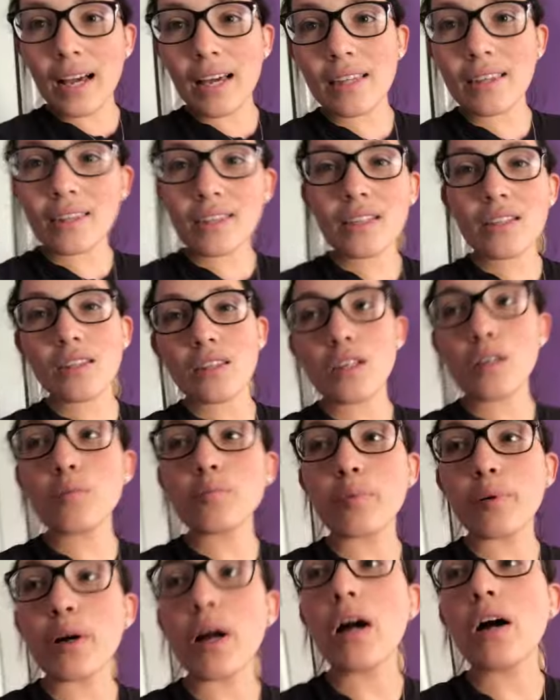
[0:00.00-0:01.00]
I think they're
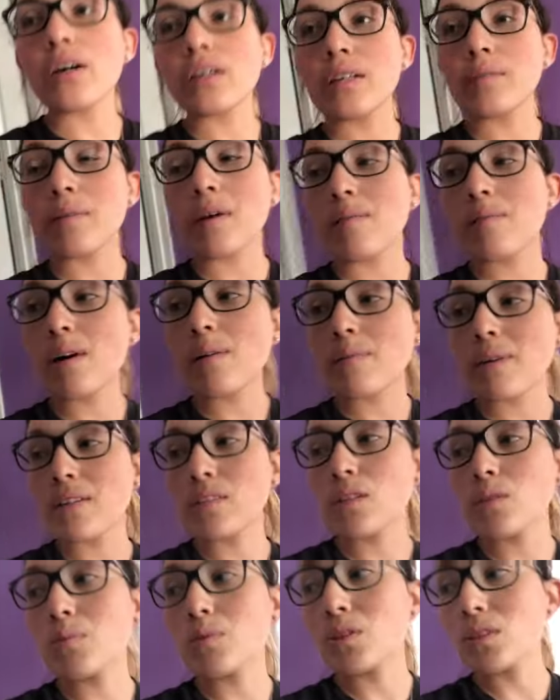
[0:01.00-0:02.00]
proud, and my mom has
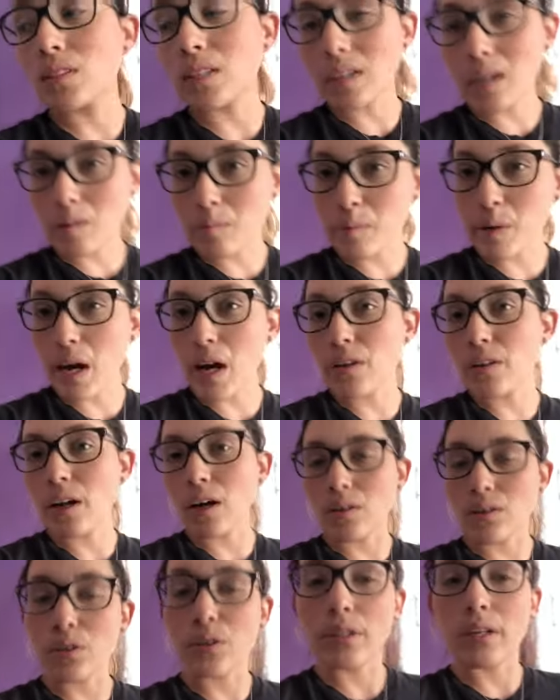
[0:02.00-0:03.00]
told me, she's like, I'm proud
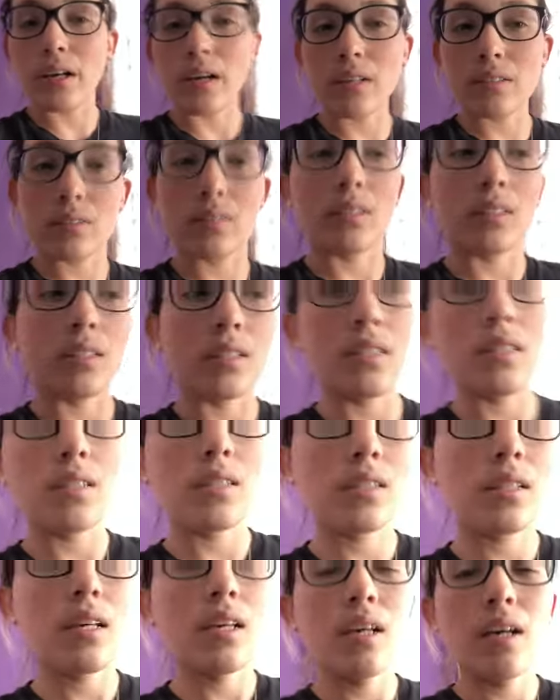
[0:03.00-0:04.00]
how you're handling
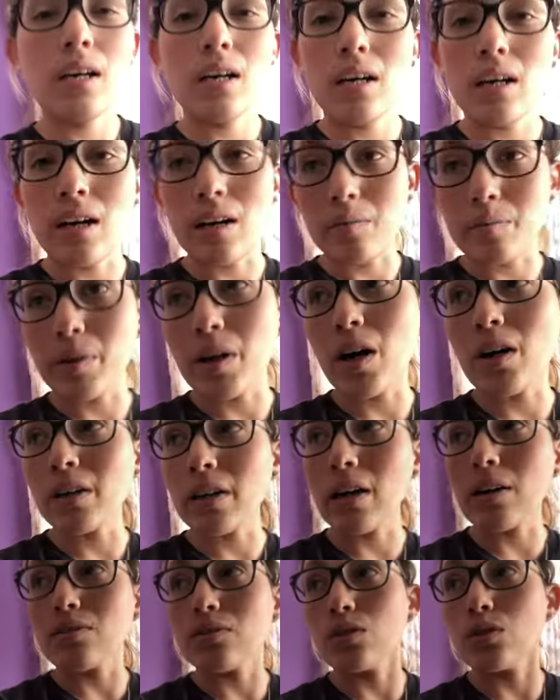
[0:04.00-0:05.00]
this. I'm proud
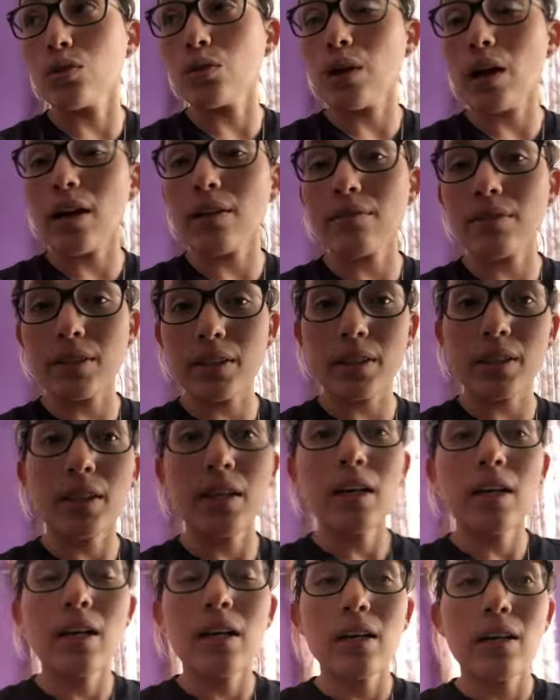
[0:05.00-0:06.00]
how you haven't
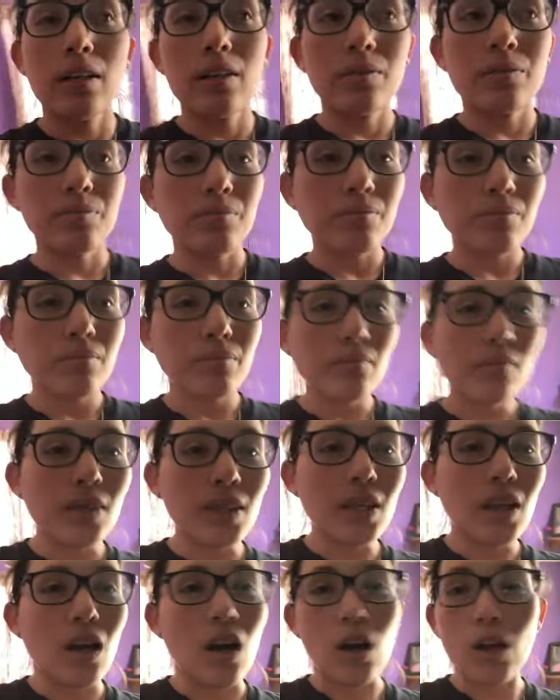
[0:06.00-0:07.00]

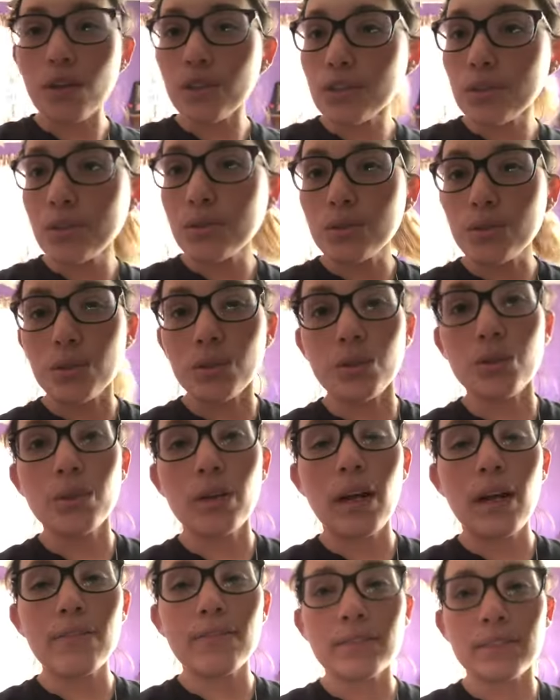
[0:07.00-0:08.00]
argued, or you
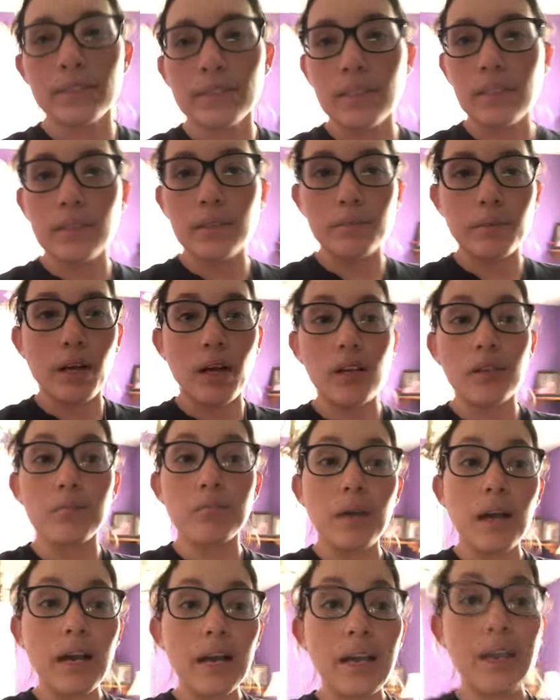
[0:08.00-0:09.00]
haven't gotten
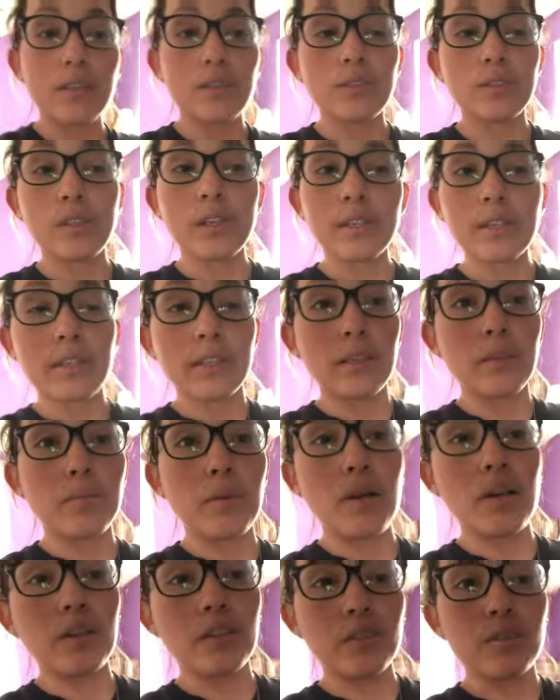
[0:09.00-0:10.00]
mad or nothing
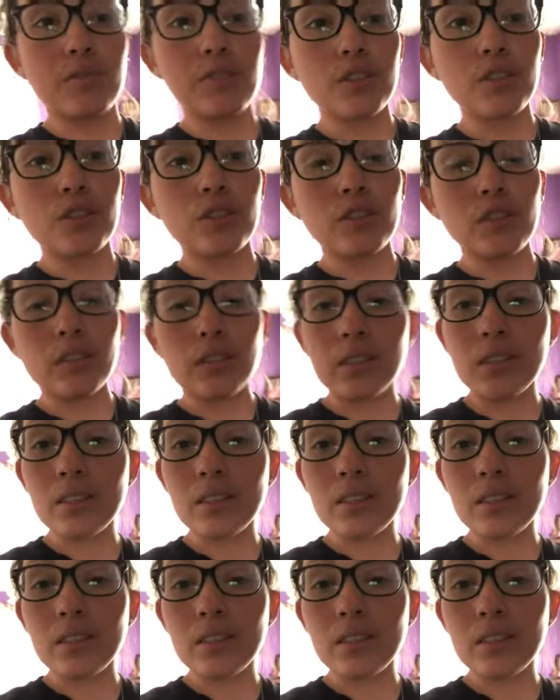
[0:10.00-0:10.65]
about it, frustrated.